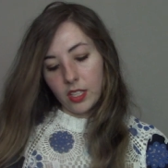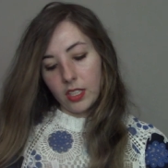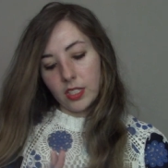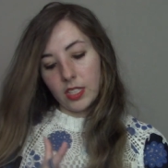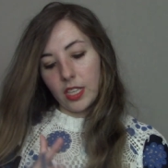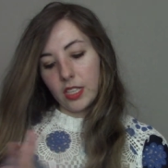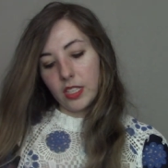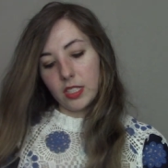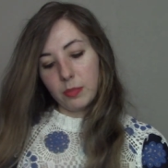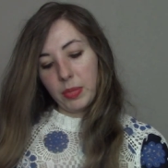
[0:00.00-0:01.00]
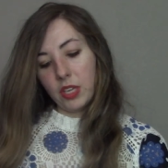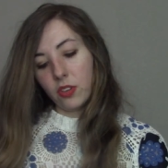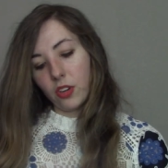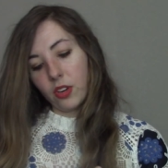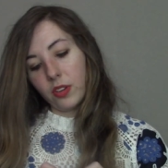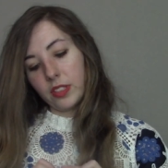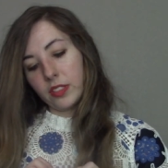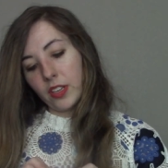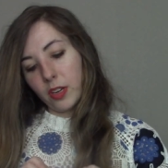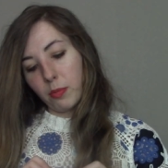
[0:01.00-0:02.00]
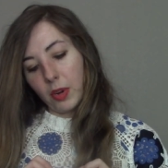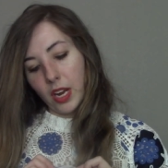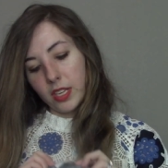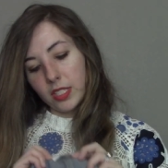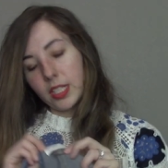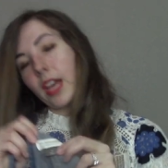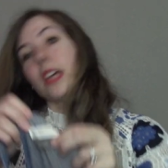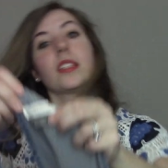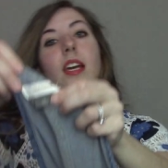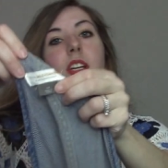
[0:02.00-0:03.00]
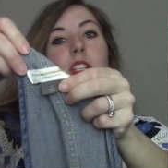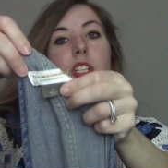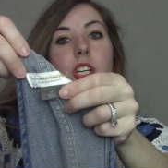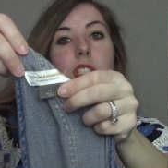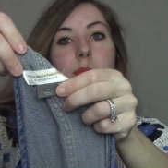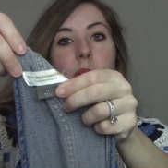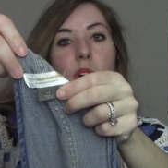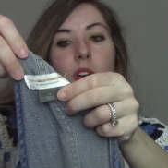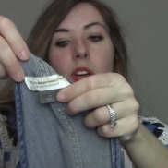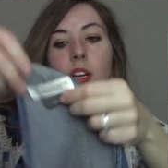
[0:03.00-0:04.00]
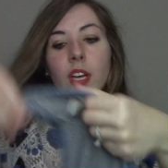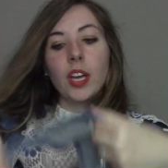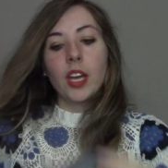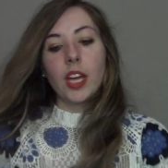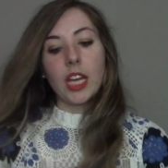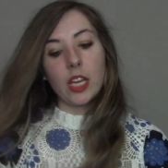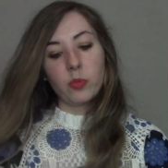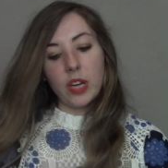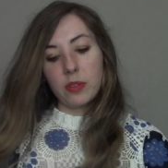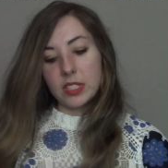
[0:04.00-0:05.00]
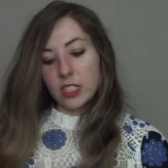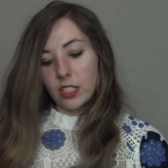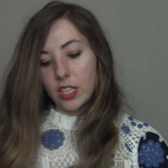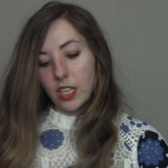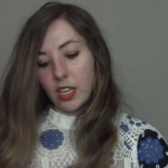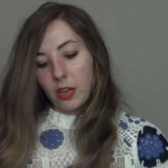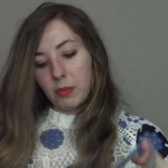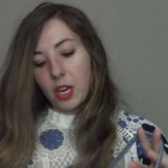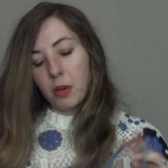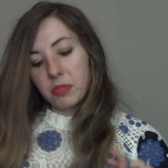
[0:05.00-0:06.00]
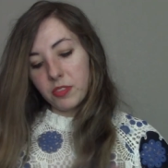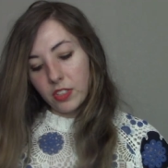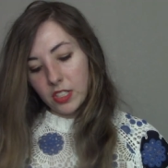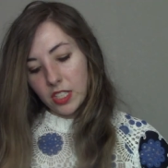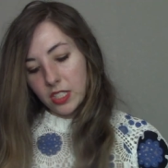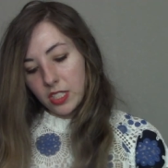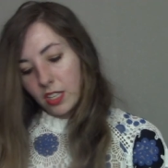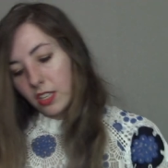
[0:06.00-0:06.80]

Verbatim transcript: This is Pilcro in the letterpress size extra small. And when I was looking up comps for this,